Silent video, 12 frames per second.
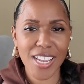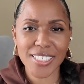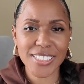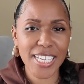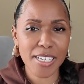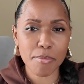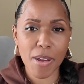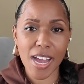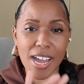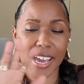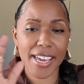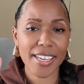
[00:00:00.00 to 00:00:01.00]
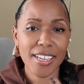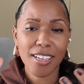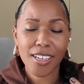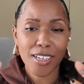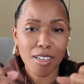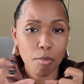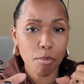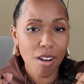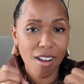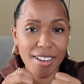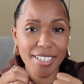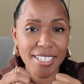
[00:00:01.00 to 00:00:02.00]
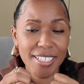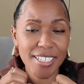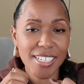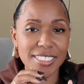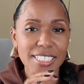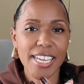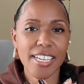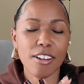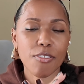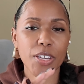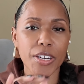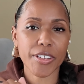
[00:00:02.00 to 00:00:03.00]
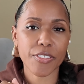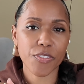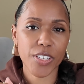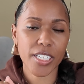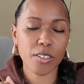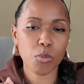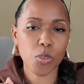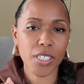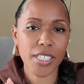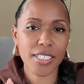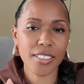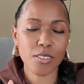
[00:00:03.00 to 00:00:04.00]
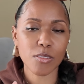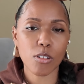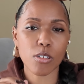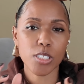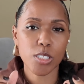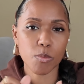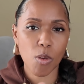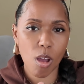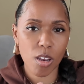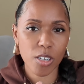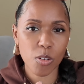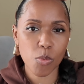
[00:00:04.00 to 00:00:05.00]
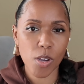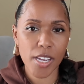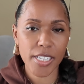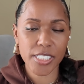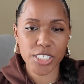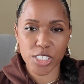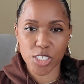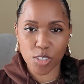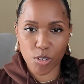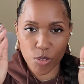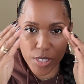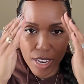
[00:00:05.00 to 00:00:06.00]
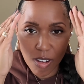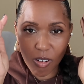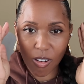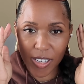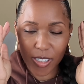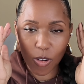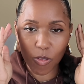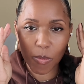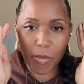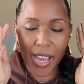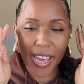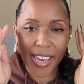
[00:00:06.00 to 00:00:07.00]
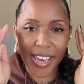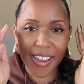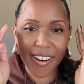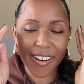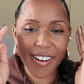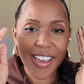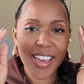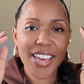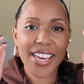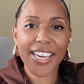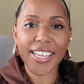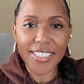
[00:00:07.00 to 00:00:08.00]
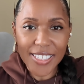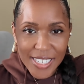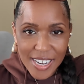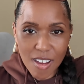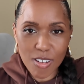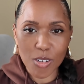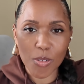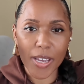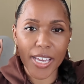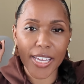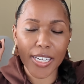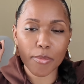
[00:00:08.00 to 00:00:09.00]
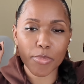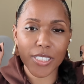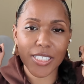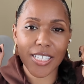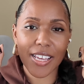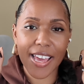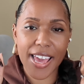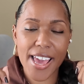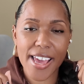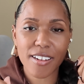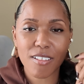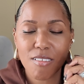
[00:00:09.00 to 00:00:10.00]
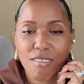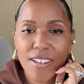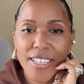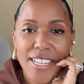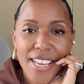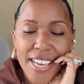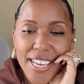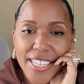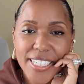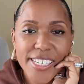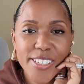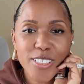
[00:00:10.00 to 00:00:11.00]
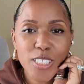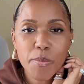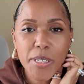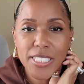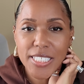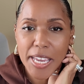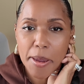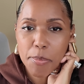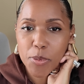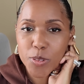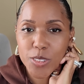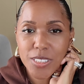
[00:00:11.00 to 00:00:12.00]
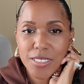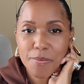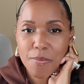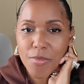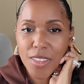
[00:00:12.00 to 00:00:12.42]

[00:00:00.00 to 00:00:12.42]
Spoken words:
I take my bonnet, I take a very fitted one or smaller one and just throw that on over my hair, and then I'll go ahead and put the hat on. And here's some examples